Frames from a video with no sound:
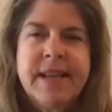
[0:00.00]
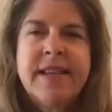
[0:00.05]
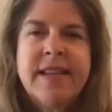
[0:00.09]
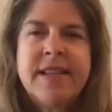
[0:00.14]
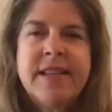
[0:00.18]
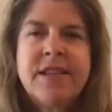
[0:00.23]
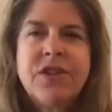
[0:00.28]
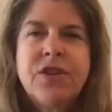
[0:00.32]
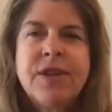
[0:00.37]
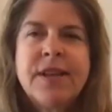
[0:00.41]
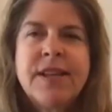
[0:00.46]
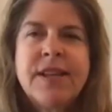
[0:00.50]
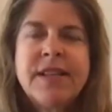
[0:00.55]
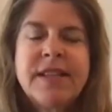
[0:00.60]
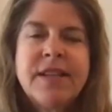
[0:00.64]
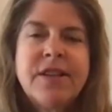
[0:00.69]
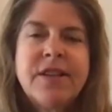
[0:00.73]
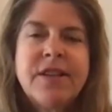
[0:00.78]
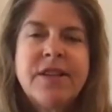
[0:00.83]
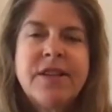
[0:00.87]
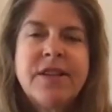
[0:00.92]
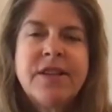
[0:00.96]
And as you
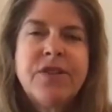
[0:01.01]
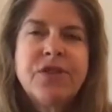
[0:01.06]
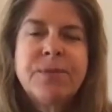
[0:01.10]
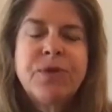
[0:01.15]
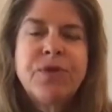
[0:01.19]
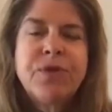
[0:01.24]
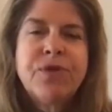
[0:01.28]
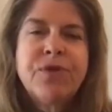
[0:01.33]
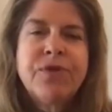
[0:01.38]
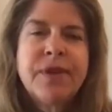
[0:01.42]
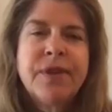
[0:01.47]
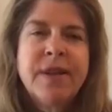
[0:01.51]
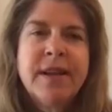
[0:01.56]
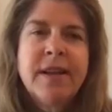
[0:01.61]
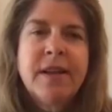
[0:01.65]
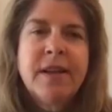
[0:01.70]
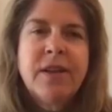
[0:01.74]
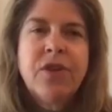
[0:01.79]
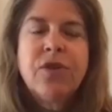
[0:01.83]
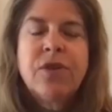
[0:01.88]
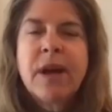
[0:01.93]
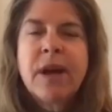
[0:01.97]
continue to move,
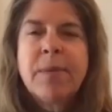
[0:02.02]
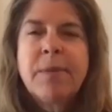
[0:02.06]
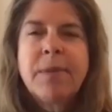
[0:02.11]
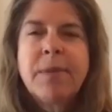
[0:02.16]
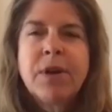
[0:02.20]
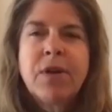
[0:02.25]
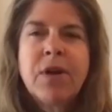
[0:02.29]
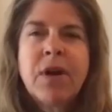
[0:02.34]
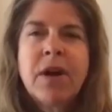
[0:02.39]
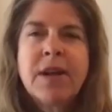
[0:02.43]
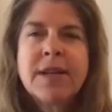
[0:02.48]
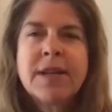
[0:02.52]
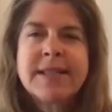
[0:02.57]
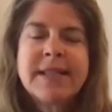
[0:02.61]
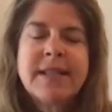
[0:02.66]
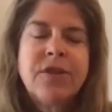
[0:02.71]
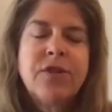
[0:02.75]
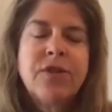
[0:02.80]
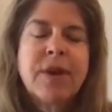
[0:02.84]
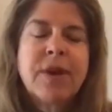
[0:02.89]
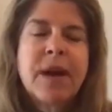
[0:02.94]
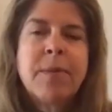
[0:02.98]
you come
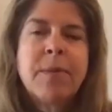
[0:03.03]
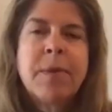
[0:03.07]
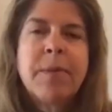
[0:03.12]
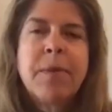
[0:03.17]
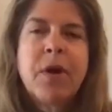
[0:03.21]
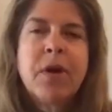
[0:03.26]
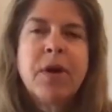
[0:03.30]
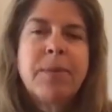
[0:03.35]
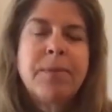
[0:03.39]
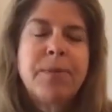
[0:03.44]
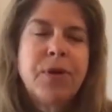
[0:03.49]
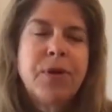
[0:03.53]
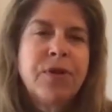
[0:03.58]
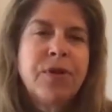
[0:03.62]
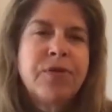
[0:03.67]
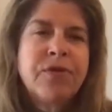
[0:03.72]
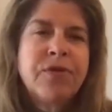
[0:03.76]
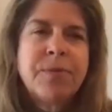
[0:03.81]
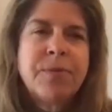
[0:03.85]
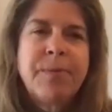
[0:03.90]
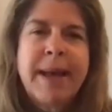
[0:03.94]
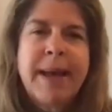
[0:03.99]
across and you come upon a
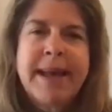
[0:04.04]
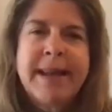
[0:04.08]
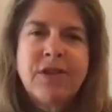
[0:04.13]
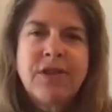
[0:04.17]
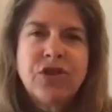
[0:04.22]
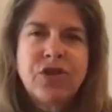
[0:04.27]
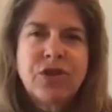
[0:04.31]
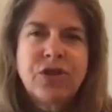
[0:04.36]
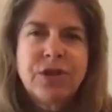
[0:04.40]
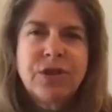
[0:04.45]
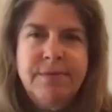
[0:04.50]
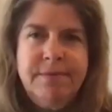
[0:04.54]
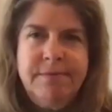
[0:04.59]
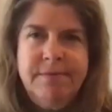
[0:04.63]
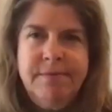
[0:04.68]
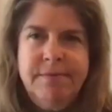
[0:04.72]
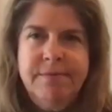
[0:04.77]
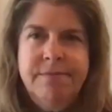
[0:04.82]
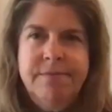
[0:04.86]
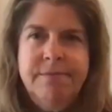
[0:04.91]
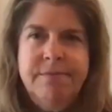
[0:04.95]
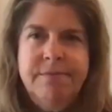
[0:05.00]
beautiful bench.
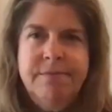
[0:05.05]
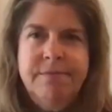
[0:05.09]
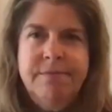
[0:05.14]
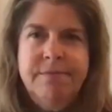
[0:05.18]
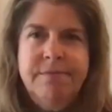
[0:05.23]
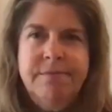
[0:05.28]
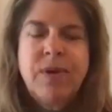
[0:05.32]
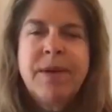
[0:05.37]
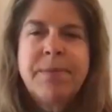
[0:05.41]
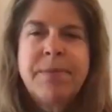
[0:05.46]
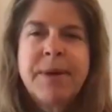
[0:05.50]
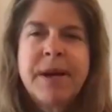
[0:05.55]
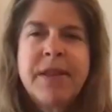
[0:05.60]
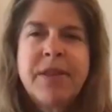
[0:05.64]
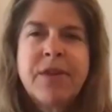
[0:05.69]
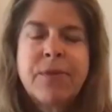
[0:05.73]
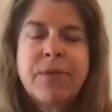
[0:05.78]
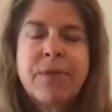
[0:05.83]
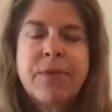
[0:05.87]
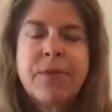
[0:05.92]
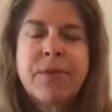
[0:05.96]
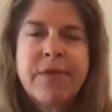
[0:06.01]
right by
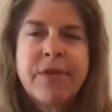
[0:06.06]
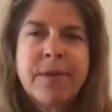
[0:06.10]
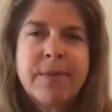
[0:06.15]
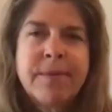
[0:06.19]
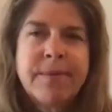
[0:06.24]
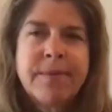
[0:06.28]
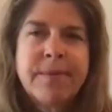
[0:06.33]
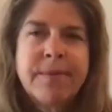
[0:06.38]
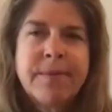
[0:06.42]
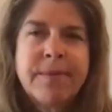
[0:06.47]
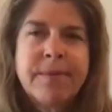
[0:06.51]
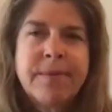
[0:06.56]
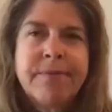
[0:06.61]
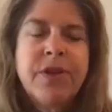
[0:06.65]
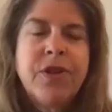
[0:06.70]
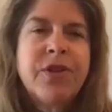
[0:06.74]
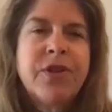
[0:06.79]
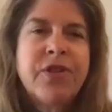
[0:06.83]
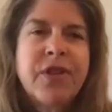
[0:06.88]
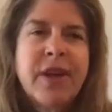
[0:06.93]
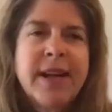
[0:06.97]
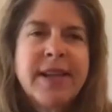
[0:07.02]
the river.
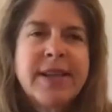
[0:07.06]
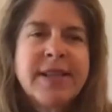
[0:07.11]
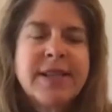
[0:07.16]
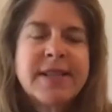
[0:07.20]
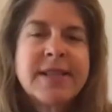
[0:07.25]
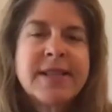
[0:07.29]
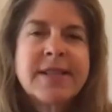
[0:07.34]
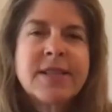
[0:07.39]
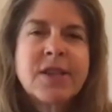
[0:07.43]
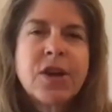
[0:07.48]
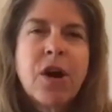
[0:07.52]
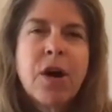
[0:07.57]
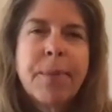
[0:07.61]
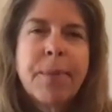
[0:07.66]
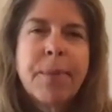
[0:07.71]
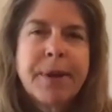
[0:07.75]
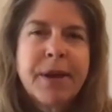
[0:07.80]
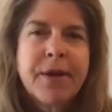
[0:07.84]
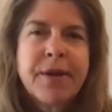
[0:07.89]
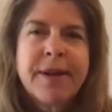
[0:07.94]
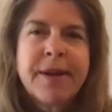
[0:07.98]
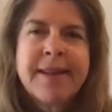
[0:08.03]
You decide to
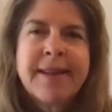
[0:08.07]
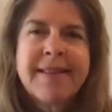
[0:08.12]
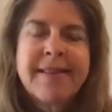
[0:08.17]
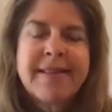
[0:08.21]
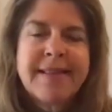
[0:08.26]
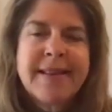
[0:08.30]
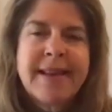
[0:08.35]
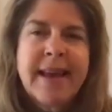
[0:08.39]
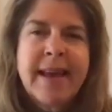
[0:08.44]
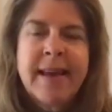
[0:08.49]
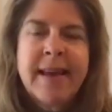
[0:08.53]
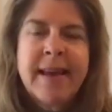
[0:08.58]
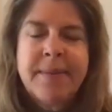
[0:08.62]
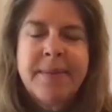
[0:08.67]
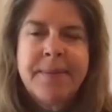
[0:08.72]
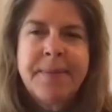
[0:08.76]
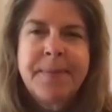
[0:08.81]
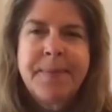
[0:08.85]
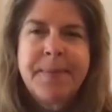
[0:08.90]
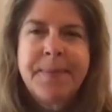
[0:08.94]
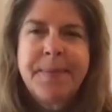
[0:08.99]
stop here and stay.